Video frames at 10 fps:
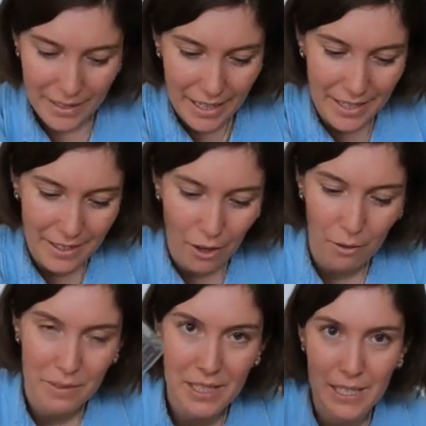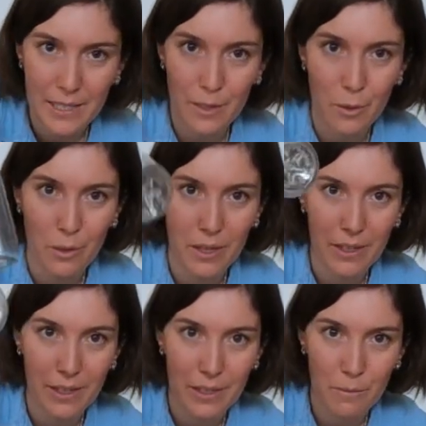Then obviously
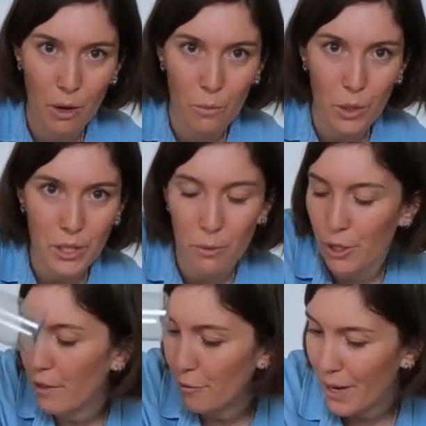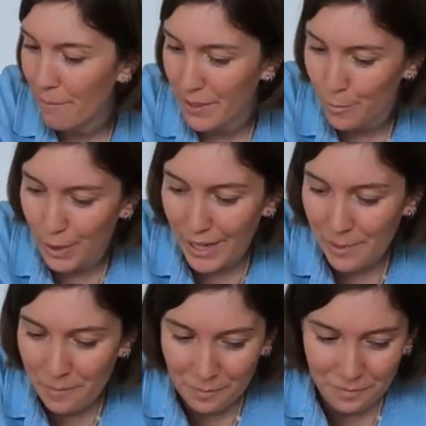a small water bottle for him as well.